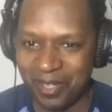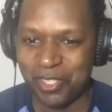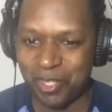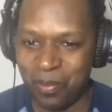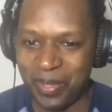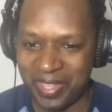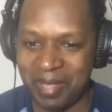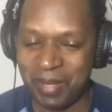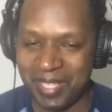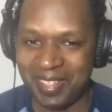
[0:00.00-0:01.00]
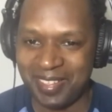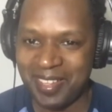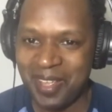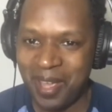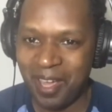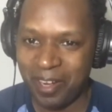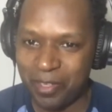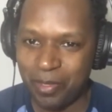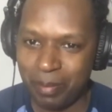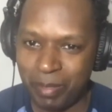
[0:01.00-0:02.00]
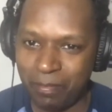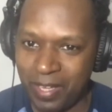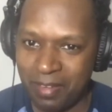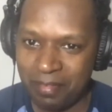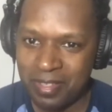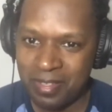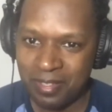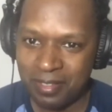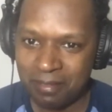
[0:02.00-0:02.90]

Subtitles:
a shirt with him in it. Are you a big fan of his?